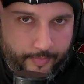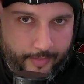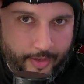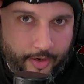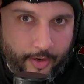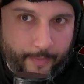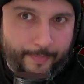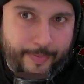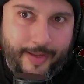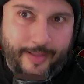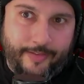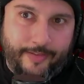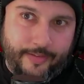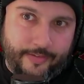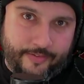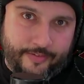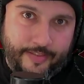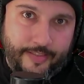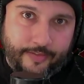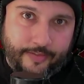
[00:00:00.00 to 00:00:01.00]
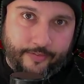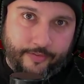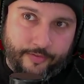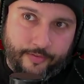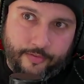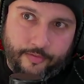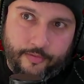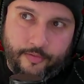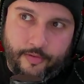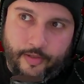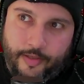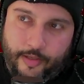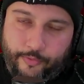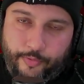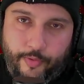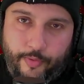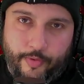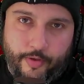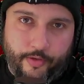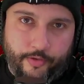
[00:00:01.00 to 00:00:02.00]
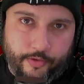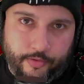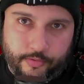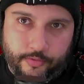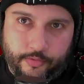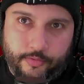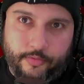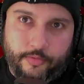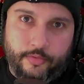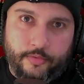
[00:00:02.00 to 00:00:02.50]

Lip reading: You're planting seeds. That's what you want to do.